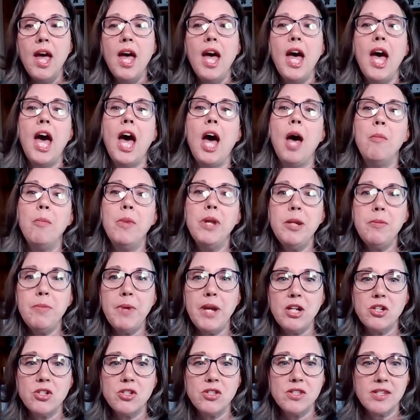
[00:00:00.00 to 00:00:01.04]
how many
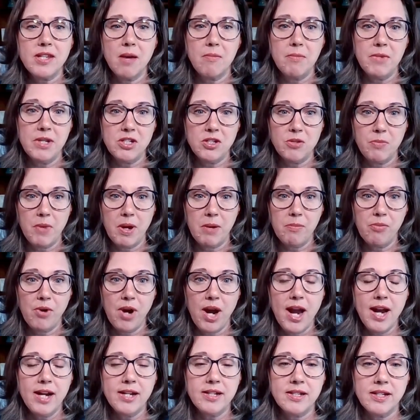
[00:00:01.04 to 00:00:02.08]
patients come into my
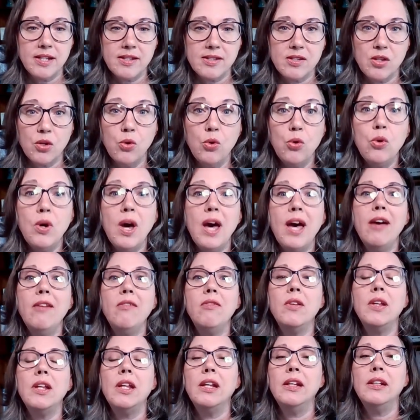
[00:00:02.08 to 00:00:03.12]
practice who have
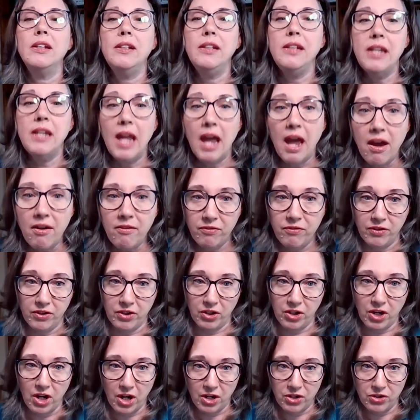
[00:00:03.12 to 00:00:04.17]

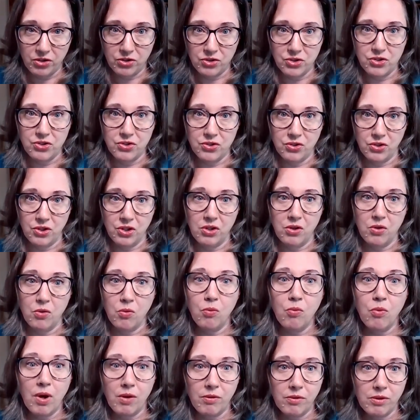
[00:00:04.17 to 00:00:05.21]
never understood
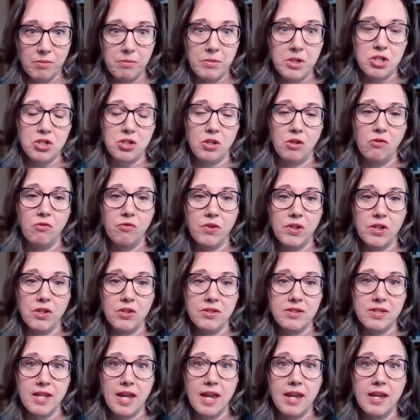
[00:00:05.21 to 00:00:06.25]
what remission
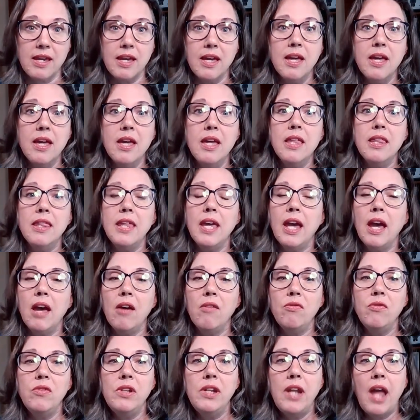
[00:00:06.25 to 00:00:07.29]
feels like. They have
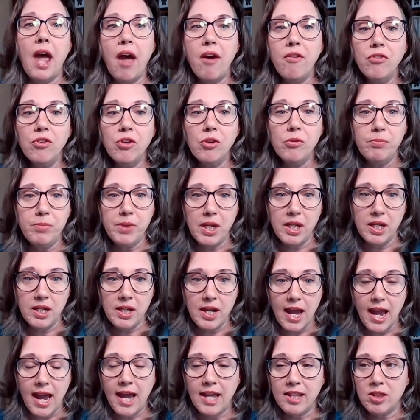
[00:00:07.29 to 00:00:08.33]
never been
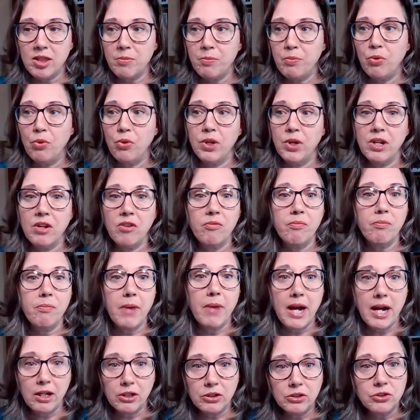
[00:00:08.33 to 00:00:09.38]
at the point of
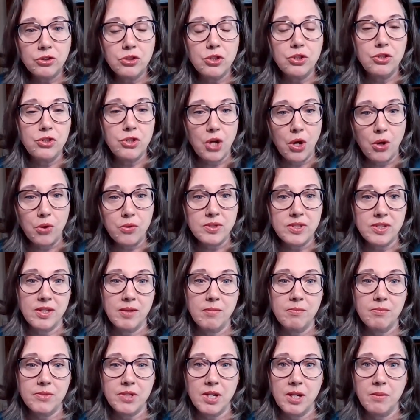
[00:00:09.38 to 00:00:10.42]
mild to no
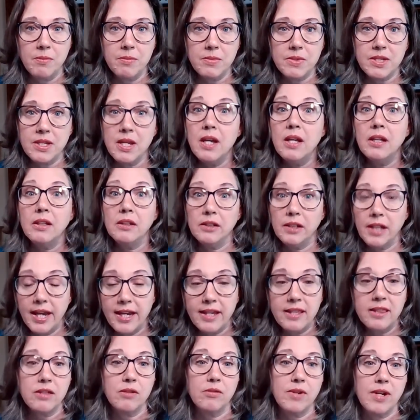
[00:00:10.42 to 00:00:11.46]
symptoms like
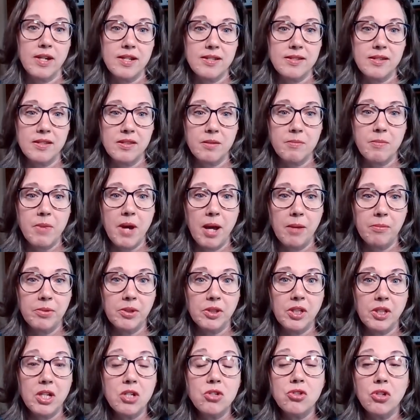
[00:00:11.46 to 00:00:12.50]
the rest of the
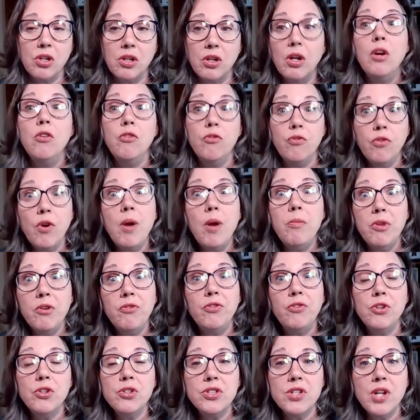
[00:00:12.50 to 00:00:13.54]
population from the
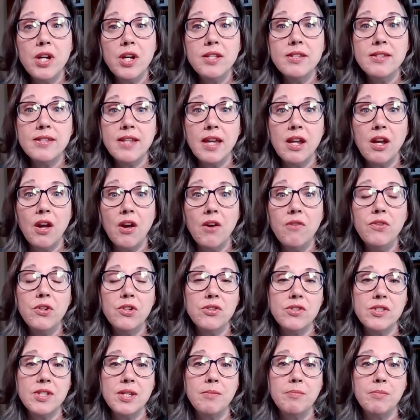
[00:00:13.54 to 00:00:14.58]
first onset of their
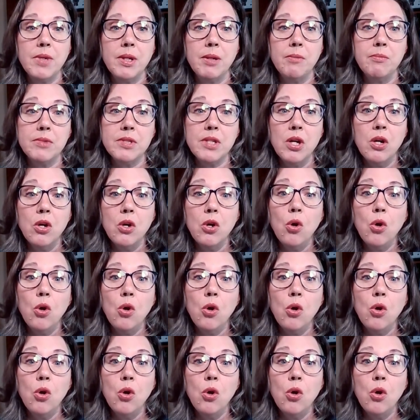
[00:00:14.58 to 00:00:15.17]
symptoms.